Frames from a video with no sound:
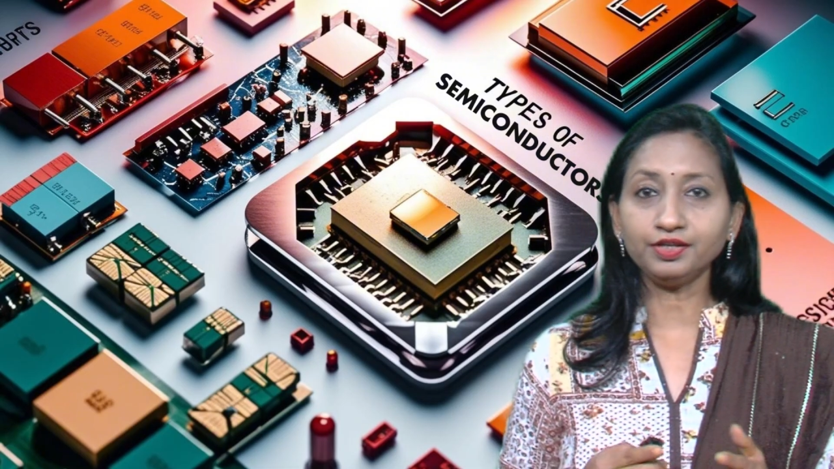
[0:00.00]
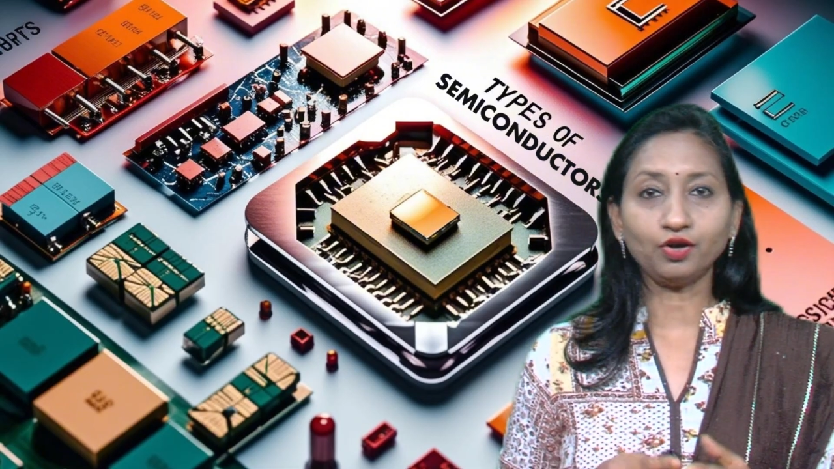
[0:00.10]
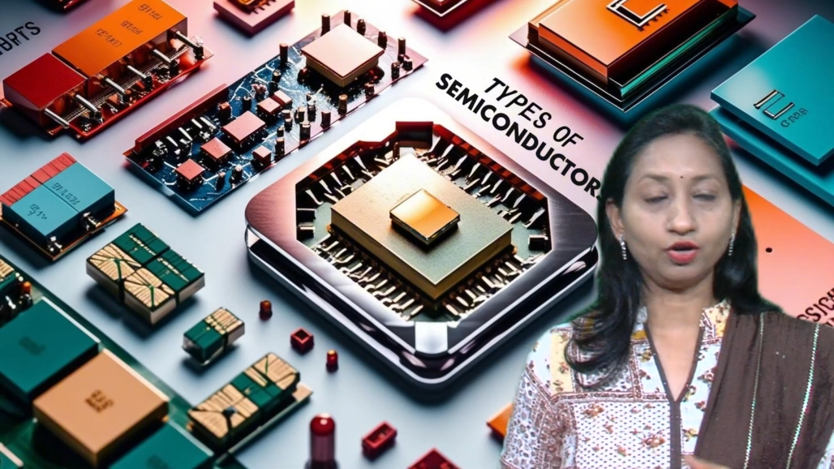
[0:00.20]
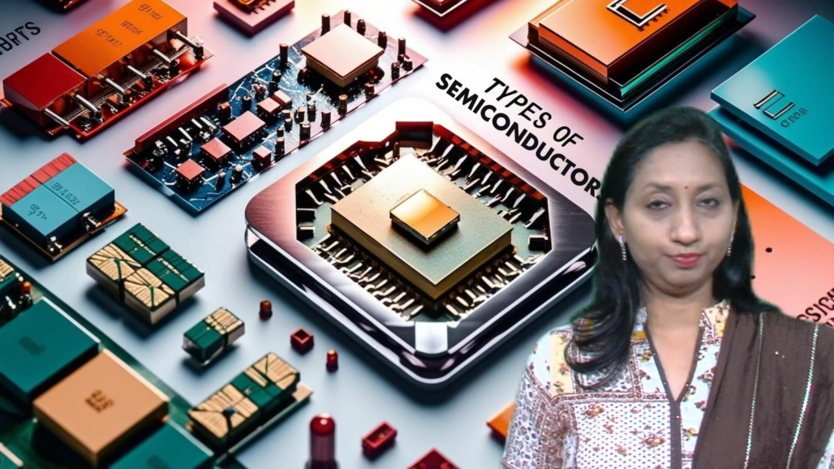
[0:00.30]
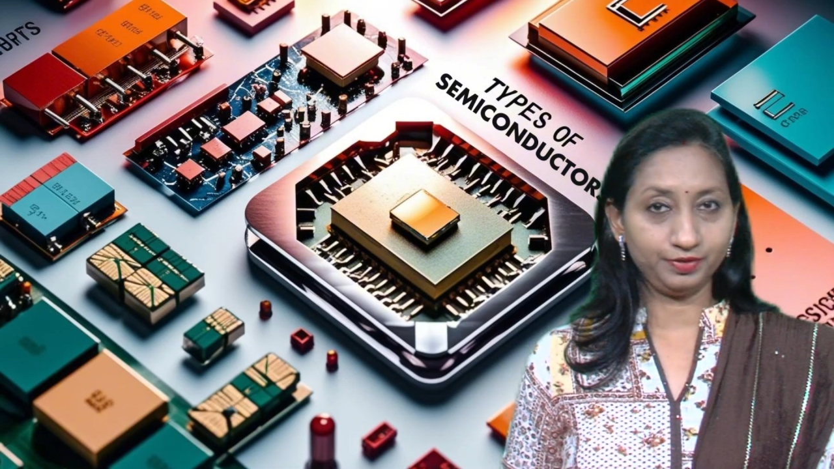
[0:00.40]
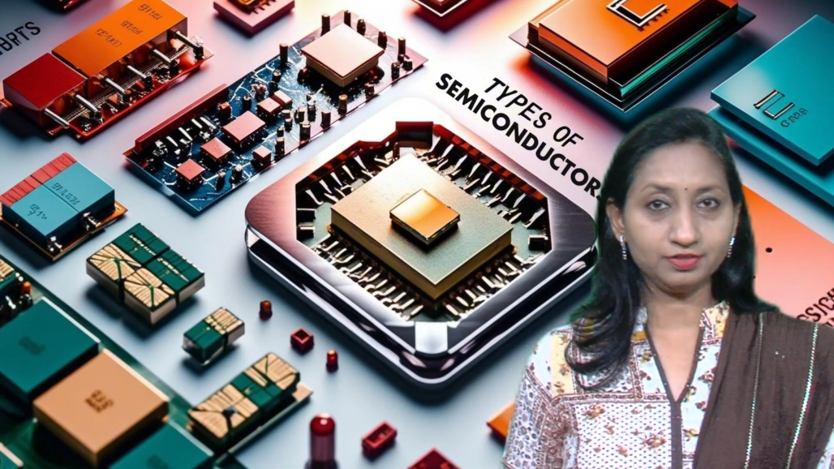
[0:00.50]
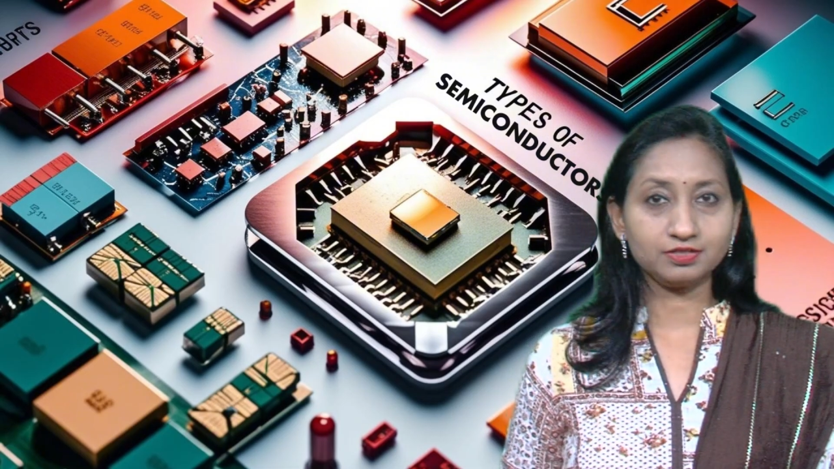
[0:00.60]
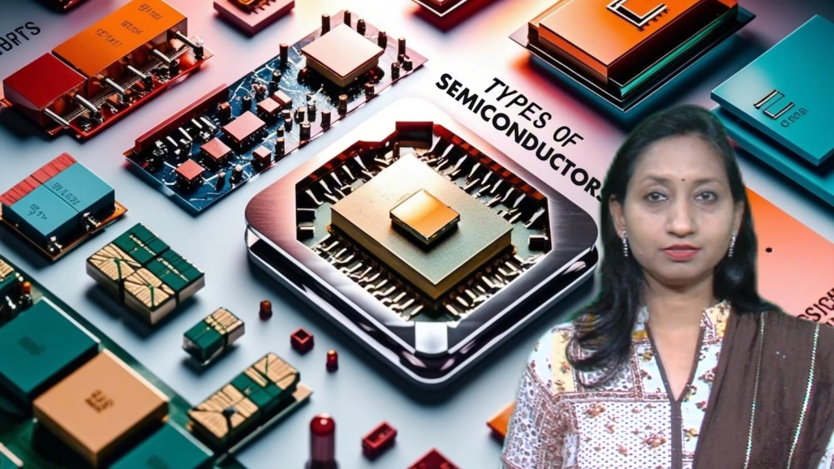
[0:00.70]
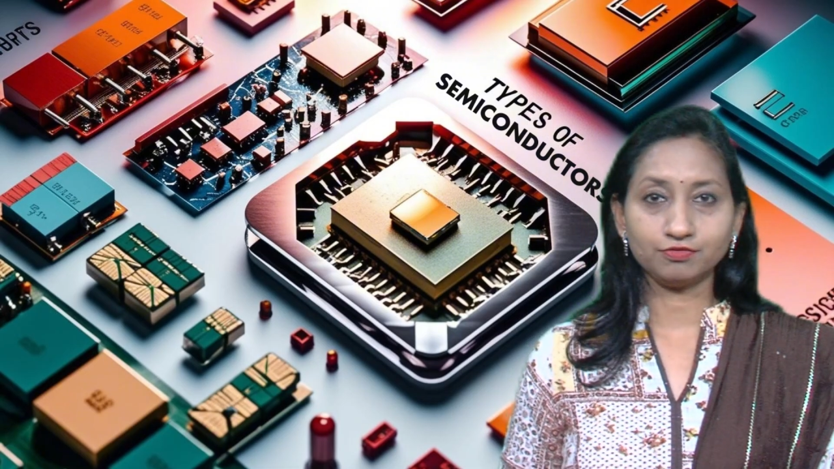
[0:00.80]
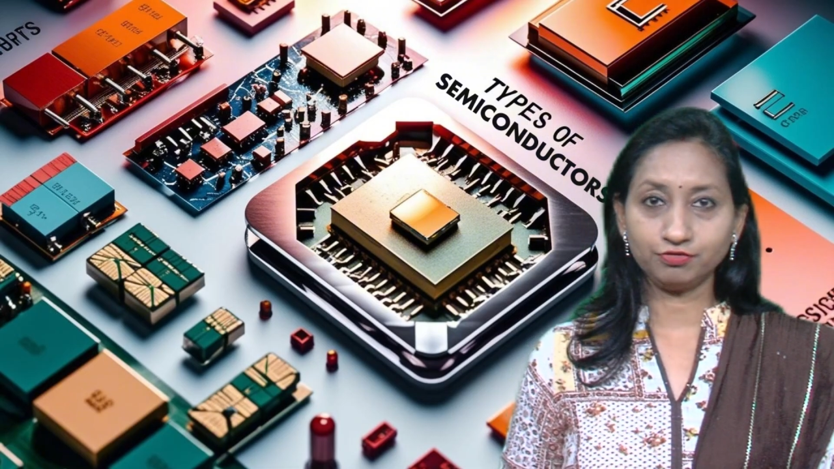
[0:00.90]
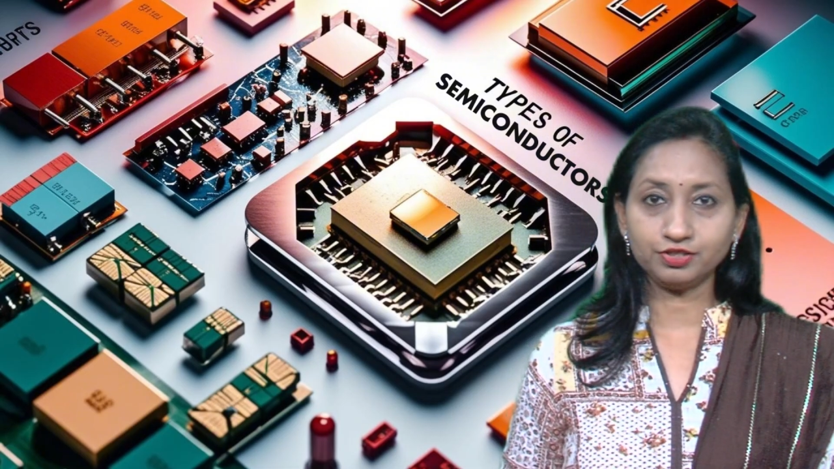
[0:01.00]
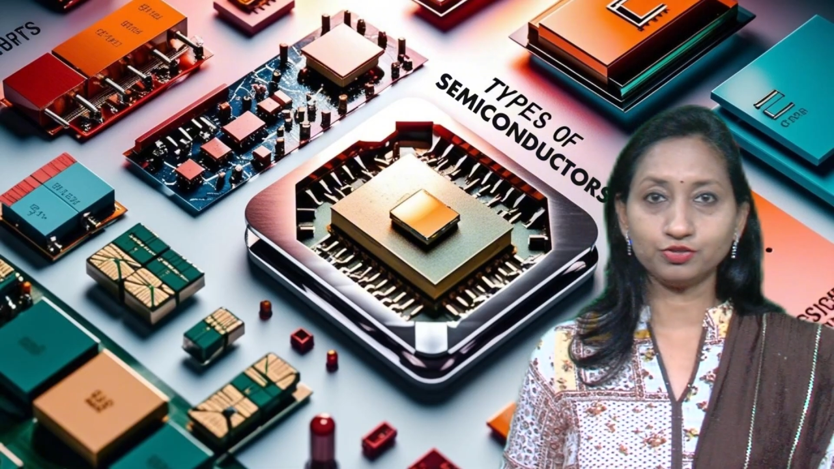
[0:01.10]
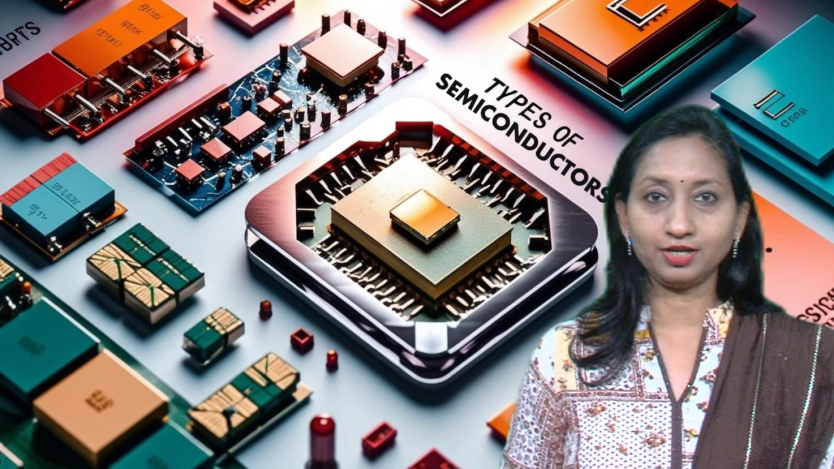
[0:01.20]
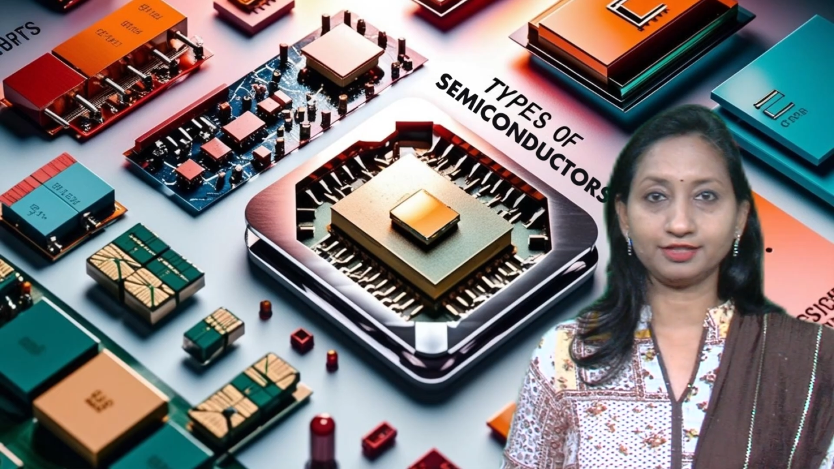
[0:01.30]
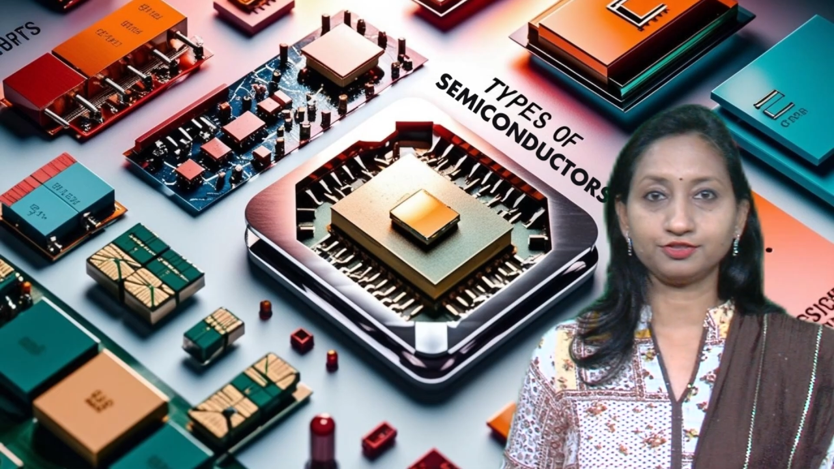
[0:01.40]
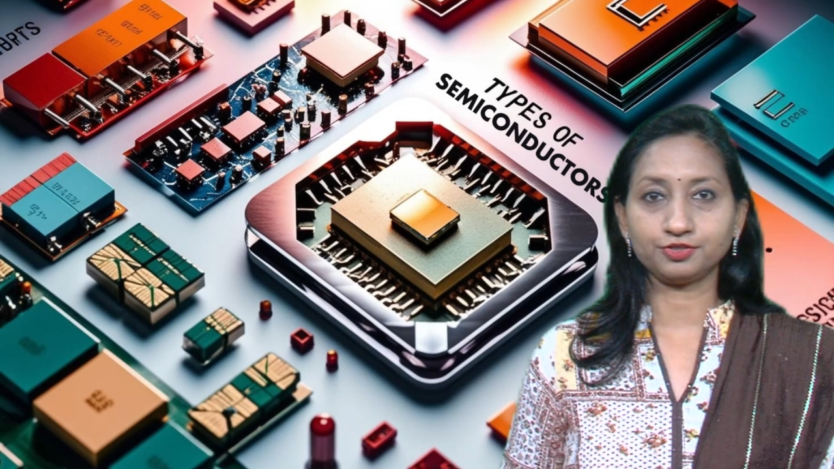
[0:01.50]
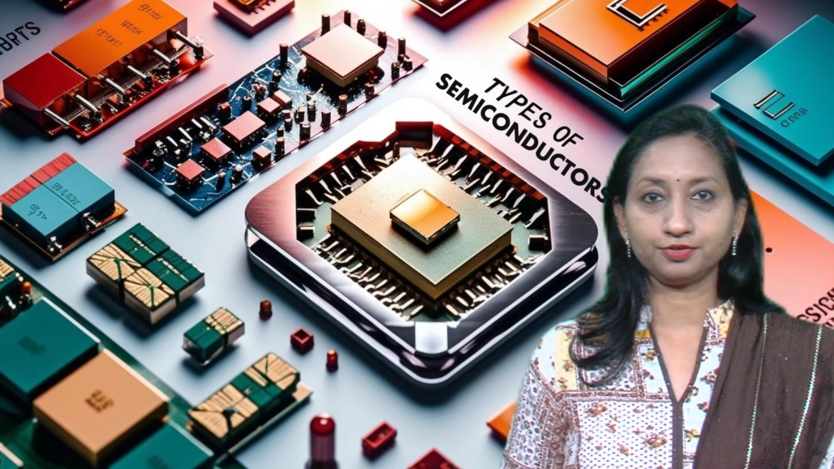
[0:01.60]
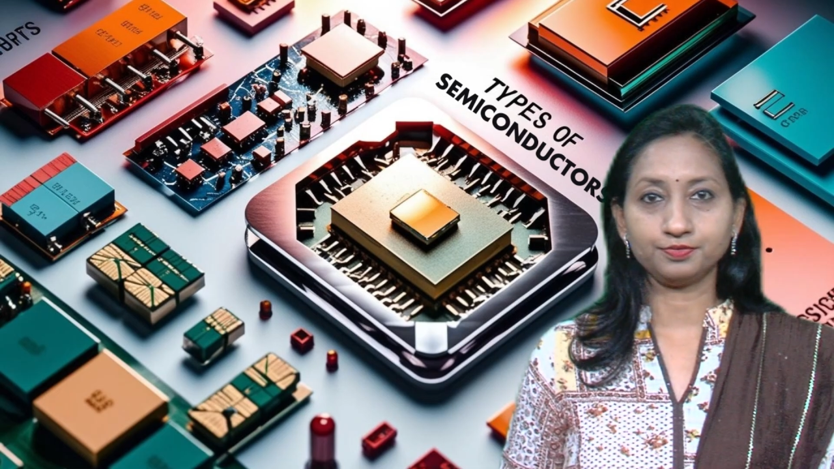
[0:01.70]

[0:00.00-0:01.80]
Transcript: of this video lecture.